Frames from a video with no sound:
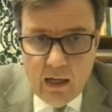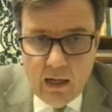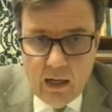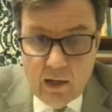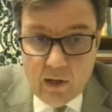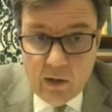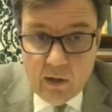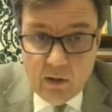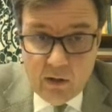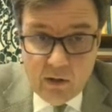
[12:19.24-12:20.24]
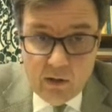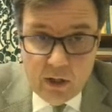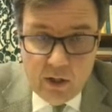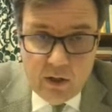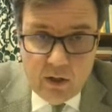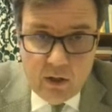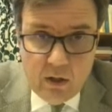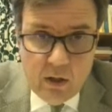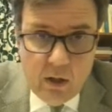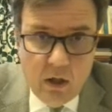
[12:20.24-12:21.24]
energy. There's a consultation
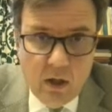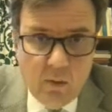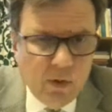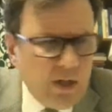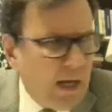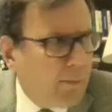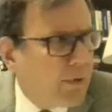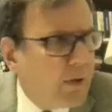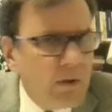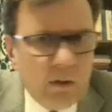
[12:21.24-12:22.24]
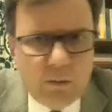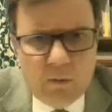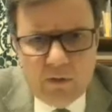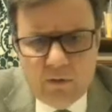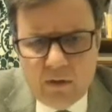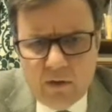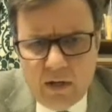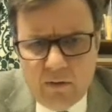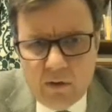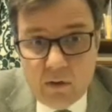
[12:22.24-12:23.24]
which happened, and we've given
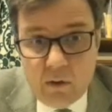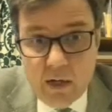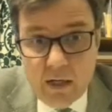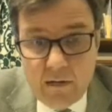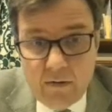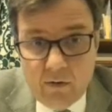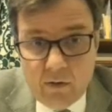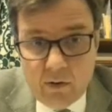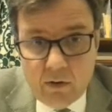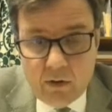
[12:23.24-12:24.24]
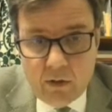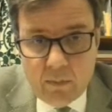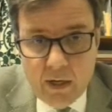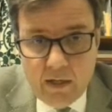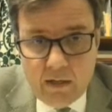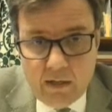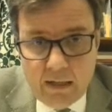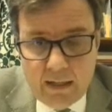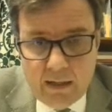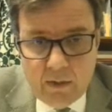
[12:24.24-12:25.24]
evidence, or I gave evidence to the BEIS
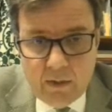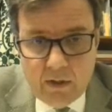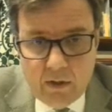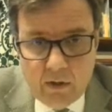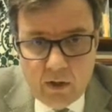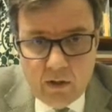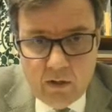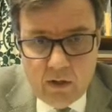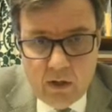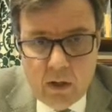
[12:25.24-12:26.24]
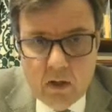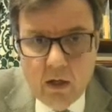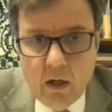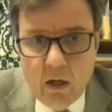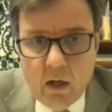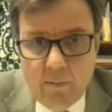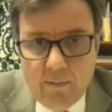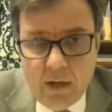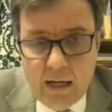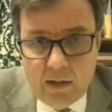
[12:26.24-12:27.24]
Select Committee on this.
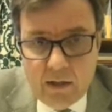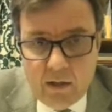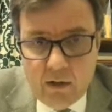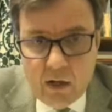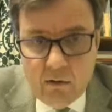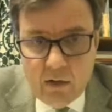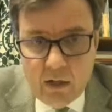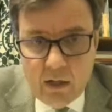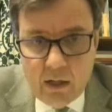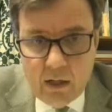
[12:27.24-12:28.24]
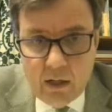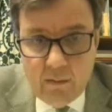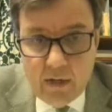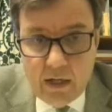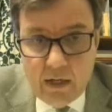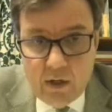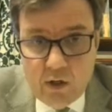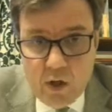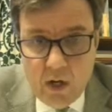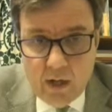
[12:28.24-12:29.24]
That is currently in
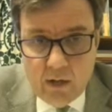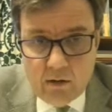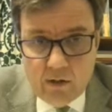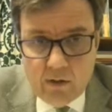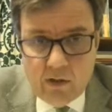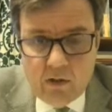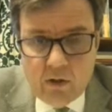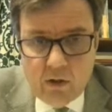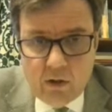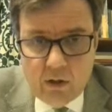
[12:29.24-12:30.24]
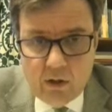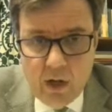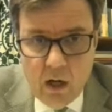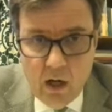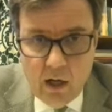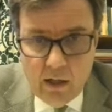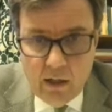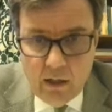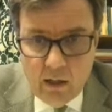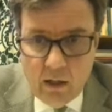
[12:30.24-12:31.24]
train, so it's not
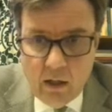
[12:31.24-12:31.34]
entirely